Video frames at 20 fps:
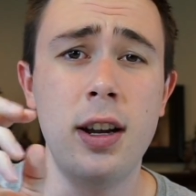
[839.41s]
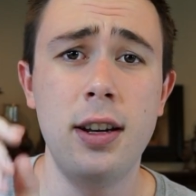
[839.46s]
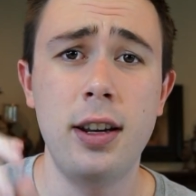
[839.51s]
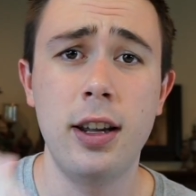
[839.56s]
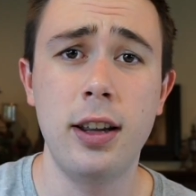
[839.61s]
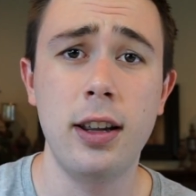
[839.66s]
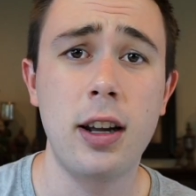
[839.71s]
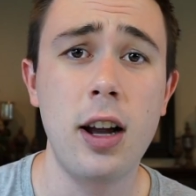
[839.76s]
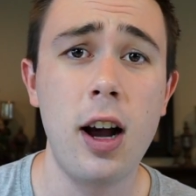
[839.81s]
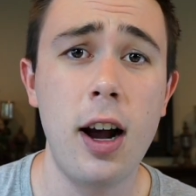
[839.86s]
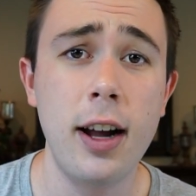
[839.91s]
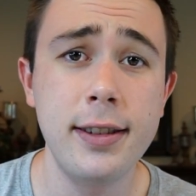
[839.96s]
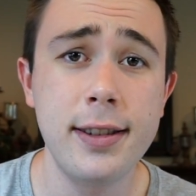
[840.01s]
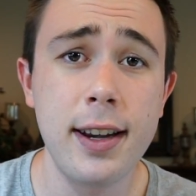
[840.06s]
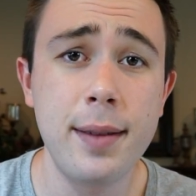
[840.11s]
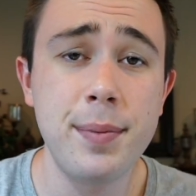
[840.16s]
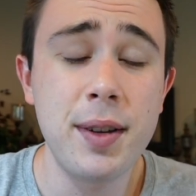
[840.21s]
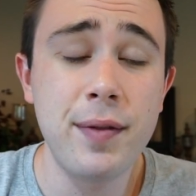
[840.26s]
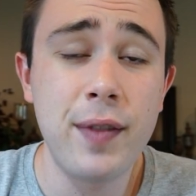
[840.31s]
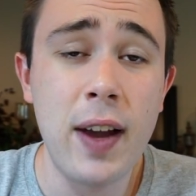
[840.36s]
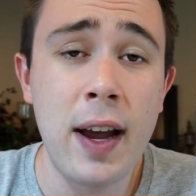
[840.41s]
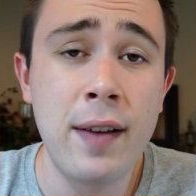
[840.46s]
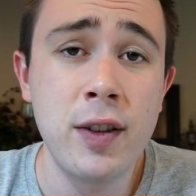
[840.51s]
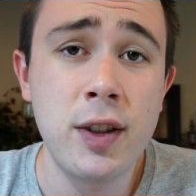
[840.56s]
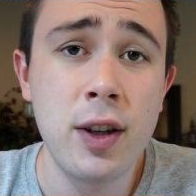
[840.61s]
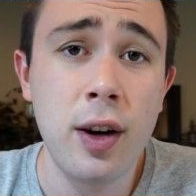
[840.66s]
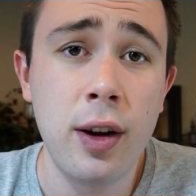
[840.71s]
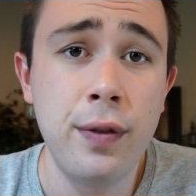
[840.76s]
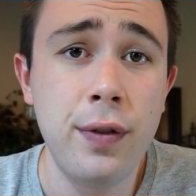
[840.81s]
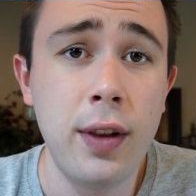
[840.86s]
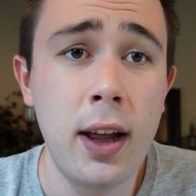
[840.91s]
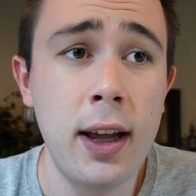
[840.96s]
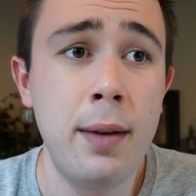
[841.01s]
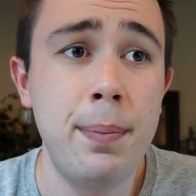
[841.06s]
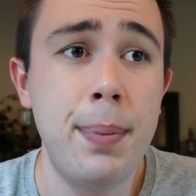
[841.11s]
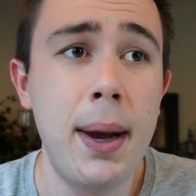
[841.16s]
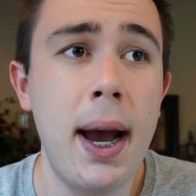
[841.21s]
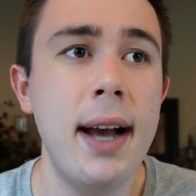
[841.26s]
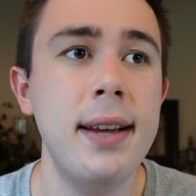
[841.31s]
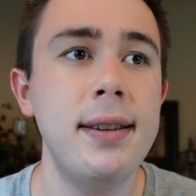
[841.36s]
Now the concept of Avatar Flight
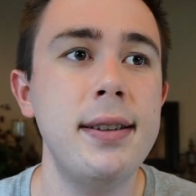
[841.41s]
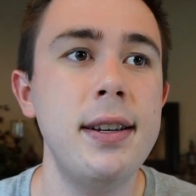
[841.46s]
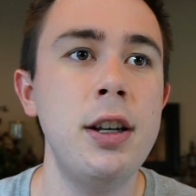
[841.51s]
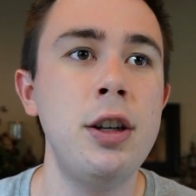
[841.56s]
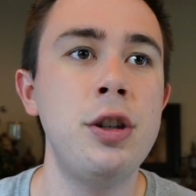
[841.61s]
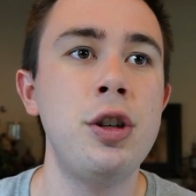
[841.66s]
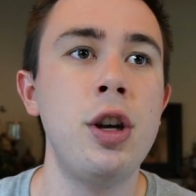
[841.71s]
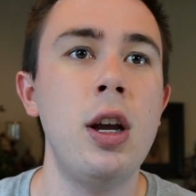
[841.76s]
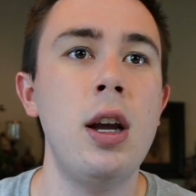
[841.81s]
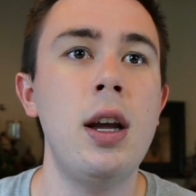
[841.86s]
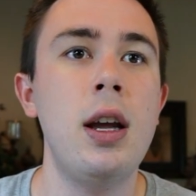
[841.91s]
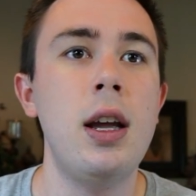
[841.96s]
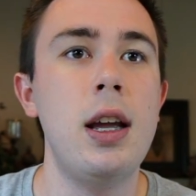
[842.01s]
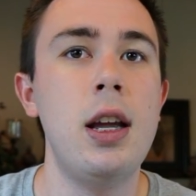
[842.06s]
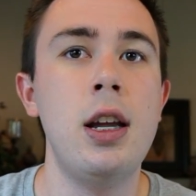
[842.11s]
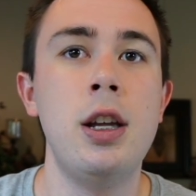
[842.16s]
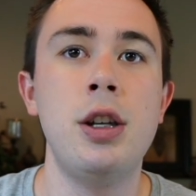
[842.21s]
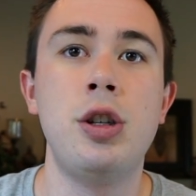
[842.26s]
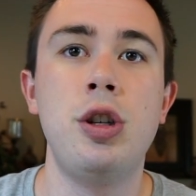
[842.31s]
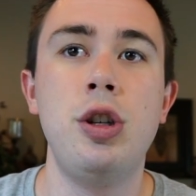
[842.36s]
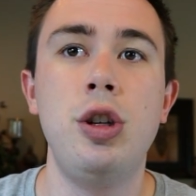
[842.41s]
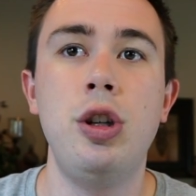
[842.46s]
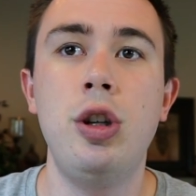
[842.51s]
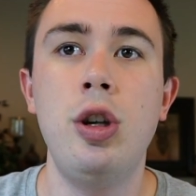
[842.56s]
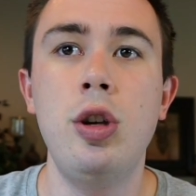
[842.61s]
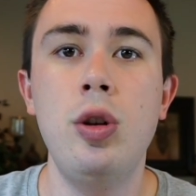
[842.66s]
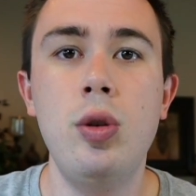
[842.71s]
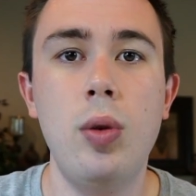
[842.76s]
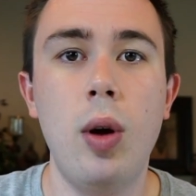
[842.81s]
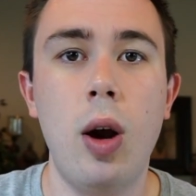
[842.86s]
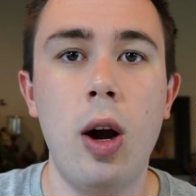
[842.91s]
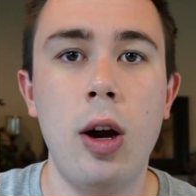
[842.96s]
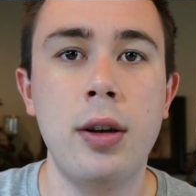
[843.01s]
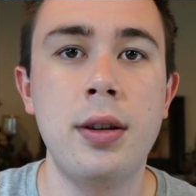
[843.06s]
of Passage is you are